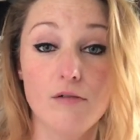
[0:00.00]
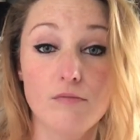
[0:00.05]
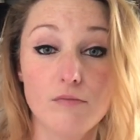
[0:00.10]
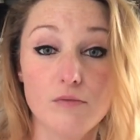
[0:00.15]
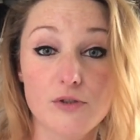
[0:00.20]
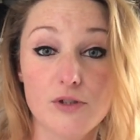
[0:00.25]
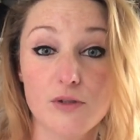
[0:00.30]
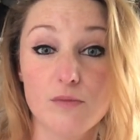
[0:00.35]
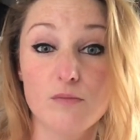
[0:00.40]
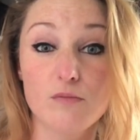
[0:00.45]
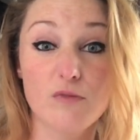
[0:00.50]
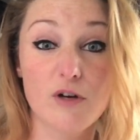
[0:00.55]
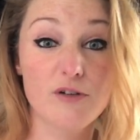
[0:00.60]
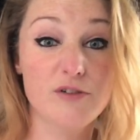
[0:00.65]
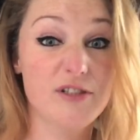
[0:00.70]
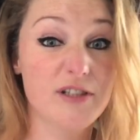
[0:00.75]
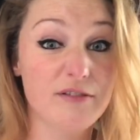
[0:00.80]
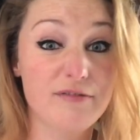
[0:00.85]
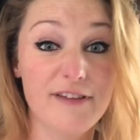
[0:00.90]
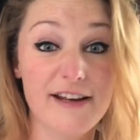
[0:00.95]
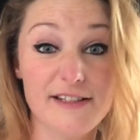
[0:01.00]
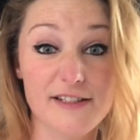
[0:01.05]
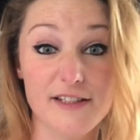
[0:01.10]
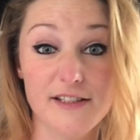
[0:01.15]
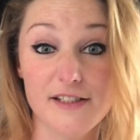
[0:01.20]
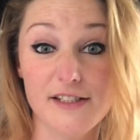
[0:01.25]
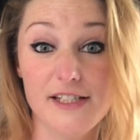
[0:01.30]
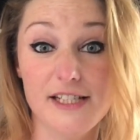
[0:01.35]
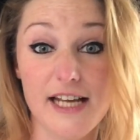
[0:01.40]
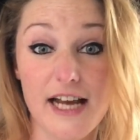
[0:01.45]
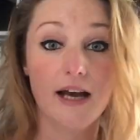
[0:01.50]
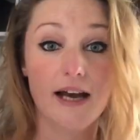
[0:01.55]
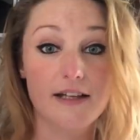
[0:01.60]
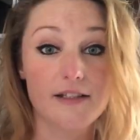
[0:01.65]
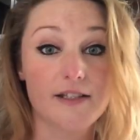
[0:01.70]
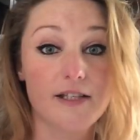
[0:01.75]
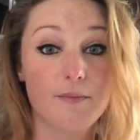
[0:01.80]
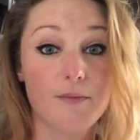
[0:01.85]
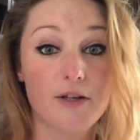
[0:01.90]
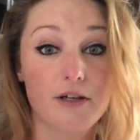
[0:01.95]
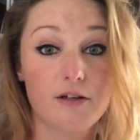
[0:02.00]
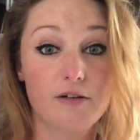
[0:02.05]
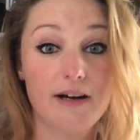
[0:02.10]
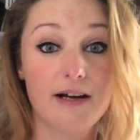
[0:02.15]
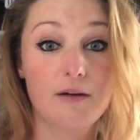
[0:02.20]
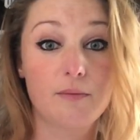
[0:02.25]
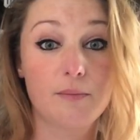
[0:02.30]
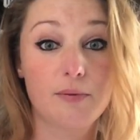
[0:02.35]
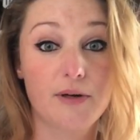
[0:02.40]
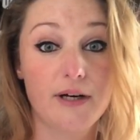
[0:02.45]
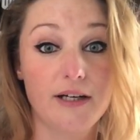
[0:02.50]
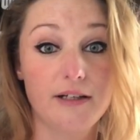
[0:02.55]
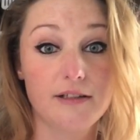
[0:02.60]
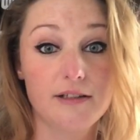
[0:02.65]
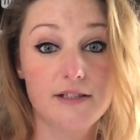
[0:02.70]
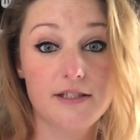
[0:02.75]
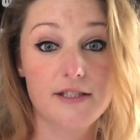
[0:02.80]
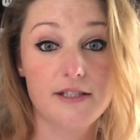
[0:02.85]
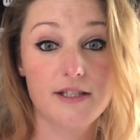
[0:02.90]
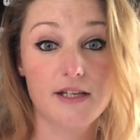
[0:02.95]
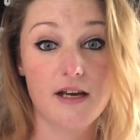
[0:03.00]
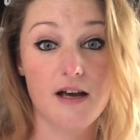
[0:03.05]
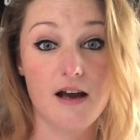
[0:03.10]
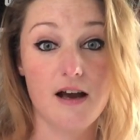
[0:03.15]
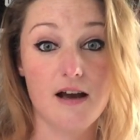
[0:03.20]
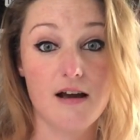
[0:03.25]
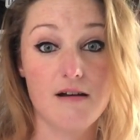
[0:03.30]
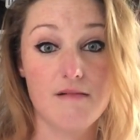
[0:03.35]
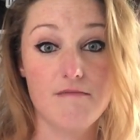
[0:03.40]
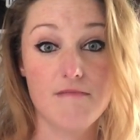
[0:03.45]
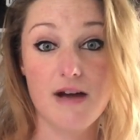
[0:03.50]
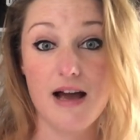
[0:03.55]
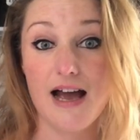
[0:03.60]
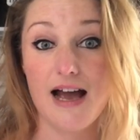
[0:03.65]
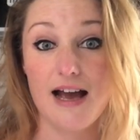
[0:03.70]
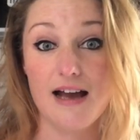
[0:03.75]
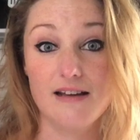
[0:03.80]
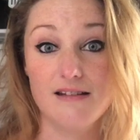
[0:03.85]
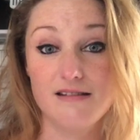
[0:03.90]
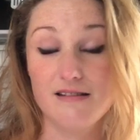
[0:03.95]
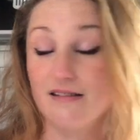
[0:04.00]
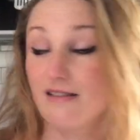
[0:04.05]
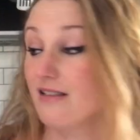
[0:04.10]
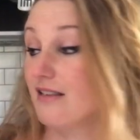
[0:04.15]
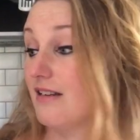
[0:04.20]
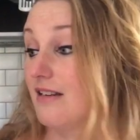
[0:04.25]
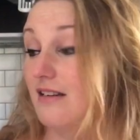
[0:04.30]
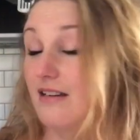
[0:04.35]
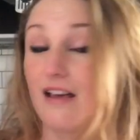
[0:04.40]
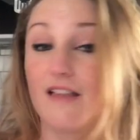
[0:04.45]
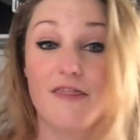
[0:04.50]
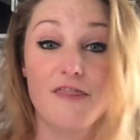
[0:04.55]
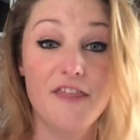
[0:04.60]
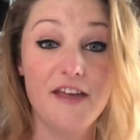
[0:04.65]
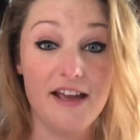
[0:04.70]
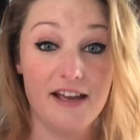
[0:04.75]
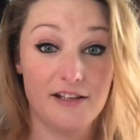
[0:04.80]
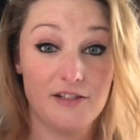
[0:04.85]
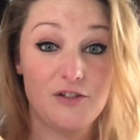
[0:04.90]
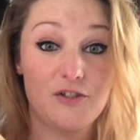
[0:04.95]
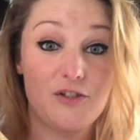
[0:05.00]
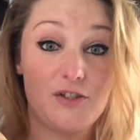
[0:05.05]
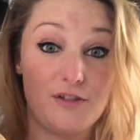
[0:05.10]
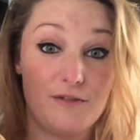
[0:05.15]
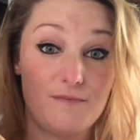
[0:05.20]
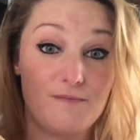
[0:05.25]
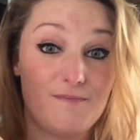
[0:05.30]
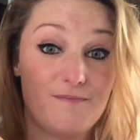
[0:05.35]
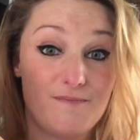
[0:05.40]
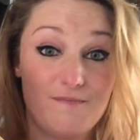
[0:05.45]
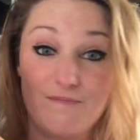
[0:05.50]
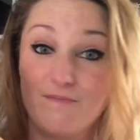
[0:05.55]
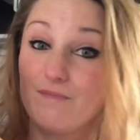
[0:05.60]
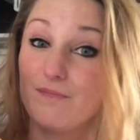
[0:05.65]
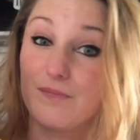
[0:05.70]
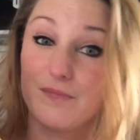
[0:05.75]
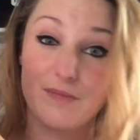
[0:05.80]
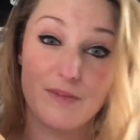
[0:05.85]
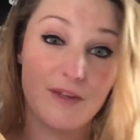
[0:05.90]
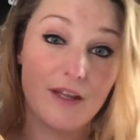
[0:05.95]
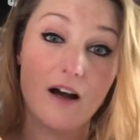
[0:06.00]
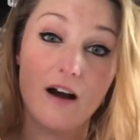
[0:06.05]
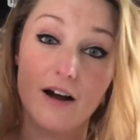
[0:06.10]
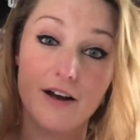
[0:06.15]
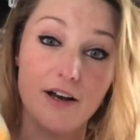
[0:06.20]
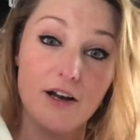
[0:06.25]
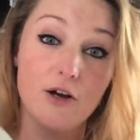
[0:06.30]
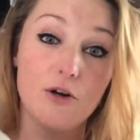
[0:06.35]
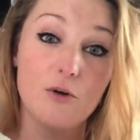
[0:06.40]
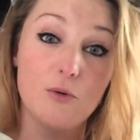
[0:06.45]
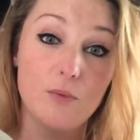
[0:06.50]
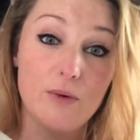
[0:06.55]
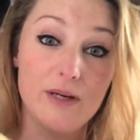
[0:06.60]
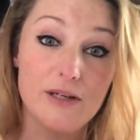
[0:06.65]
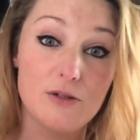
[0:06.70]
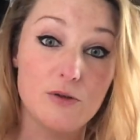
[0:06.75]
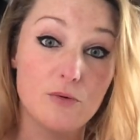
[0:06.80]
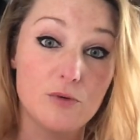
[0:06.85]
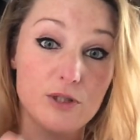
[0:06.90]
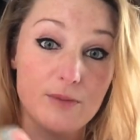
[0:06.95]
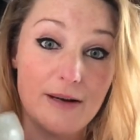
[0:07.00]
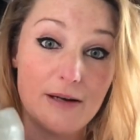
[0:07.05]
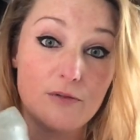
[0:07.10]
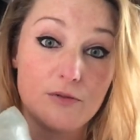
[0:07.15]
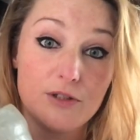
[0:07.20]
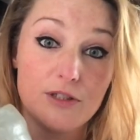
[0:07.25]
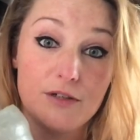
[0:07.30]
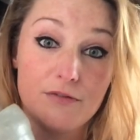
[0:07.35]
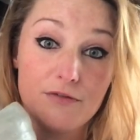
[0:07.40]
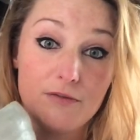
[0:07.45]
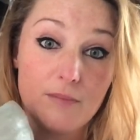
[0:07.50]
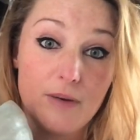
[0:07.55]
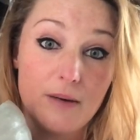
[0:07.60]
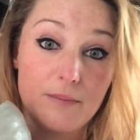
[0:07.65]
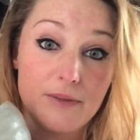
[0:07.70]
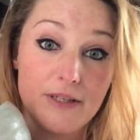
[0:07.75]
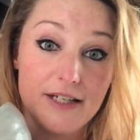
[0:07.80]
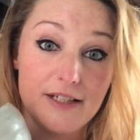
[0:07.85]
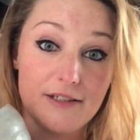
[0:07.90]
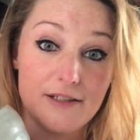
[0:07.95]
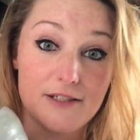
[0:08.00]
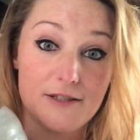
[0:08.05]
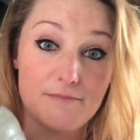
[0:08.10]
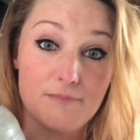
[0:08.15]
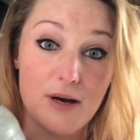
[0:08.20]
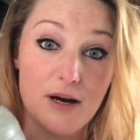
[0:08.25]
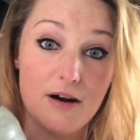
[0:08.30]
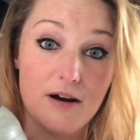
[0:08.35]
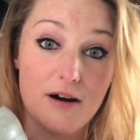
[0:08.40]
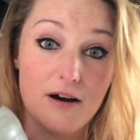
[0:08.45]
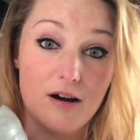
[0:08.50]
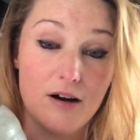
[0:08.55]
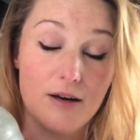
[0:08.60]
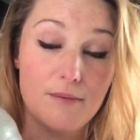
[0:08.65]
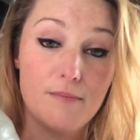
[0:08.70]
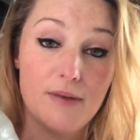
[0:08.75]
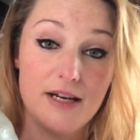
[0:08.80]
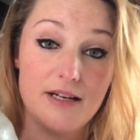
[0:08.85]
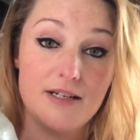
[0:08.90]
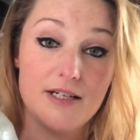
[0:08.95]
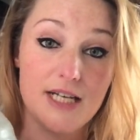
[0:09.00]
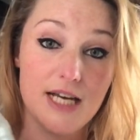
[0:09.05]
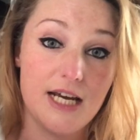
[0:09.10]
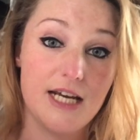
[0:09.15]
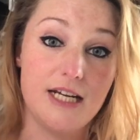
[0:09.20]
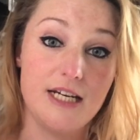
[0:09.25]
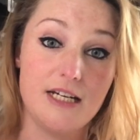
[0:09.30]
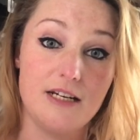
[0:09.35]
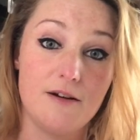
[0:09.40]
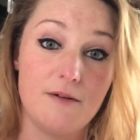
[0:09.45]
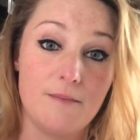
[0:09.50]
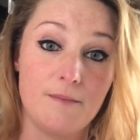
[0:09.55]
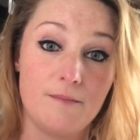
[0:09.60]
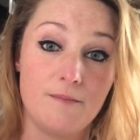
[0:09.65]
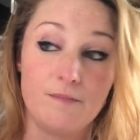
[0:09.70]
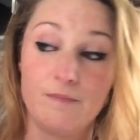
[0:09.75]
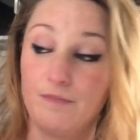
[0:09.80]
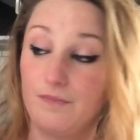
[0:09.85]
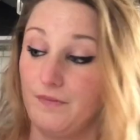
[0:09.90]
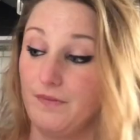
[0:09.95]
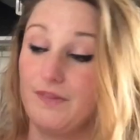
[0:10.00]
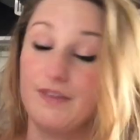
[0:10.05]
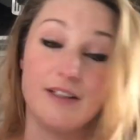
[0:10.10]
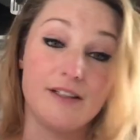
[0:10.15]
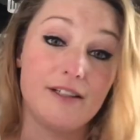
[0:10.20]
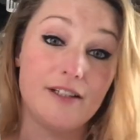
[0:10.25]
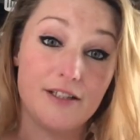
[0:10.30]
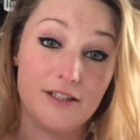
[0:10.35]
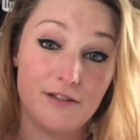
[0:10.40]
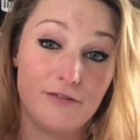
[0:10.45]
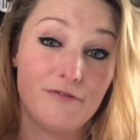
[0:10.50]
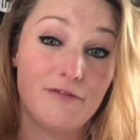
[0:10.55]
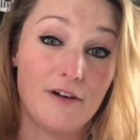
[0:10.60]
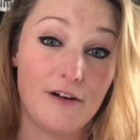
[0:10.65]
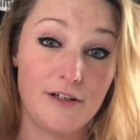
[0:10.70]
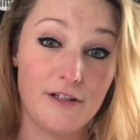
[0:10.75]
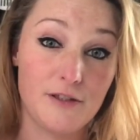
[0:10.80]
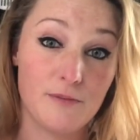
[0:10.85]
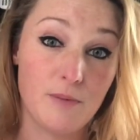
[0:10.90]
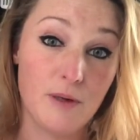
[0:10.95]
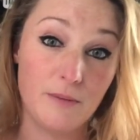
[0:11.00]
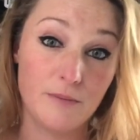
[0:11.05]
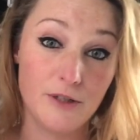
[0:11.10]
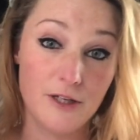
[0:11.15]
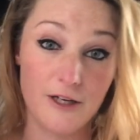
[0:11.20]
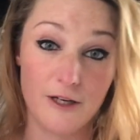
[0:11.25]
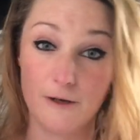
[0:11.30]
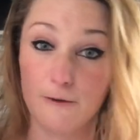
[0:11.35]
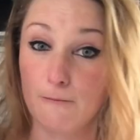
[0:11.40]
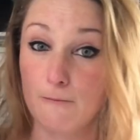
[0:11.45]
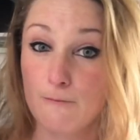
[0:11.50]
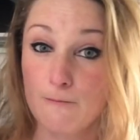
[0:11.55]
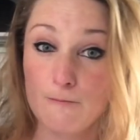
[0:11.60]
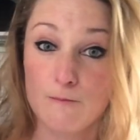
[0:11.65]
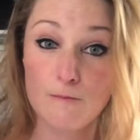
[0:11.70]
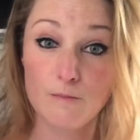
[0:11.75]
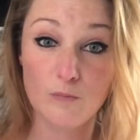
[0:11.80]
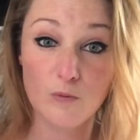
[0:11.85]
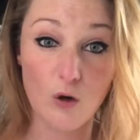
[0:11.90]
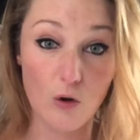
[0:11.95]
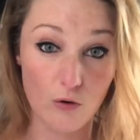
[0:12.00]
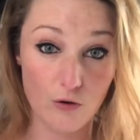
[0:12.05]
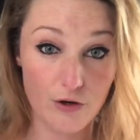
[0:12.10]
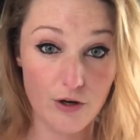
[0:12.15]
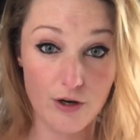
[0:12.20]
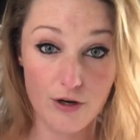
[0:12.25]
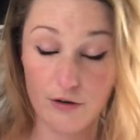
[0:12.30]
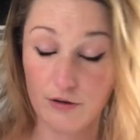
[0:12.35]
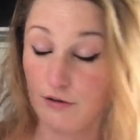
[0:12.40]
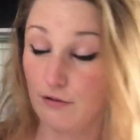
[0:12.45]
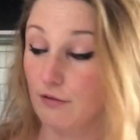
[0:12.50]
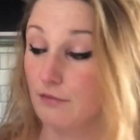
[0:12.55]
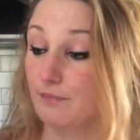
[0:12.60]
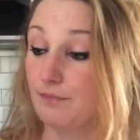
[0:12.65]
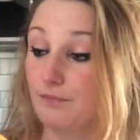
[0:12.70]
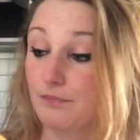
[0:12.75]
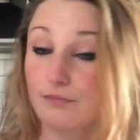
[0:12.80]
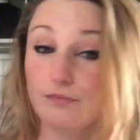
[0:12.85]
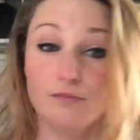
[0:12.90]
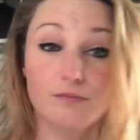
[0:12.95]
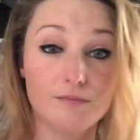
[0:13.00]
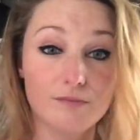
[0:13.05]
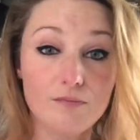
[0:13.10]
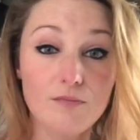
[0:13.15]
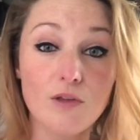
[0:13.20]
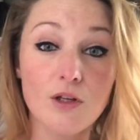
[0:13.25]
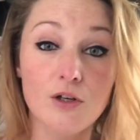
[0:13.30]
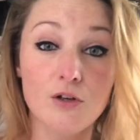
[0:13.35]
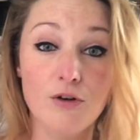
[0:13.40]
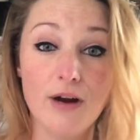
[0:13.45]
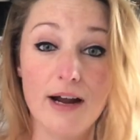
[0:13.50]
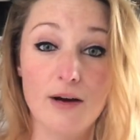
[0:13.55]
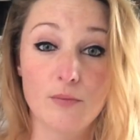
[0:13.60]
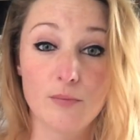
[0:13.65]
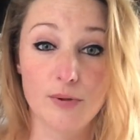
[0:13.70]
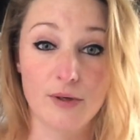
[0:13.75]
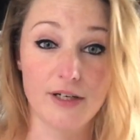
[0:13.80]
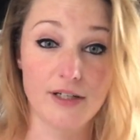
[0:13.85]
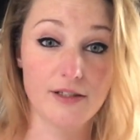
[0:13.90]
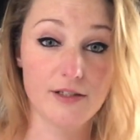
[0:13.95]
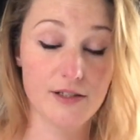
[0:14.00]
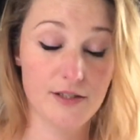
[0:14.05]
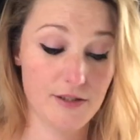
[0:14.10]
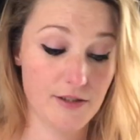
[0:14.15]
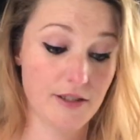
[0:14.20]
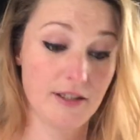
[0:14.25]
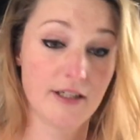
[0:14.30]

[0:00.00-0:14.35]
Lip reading: some roasted pheasant and some of the crown prince, and this, I know we talked about all the different pumpkins, but I maintain this is the finest pumpkin on earth. Crown prince